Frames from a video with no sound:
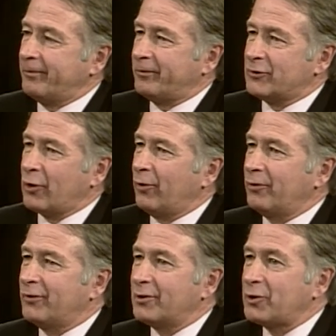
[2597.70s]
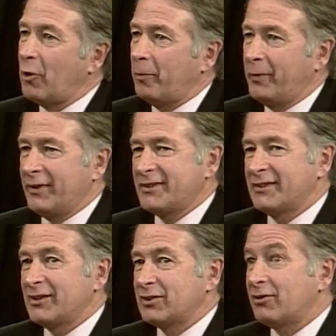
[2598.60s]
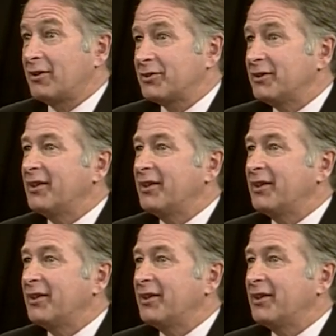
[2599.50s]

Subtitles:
So there's hope, but it's in destruction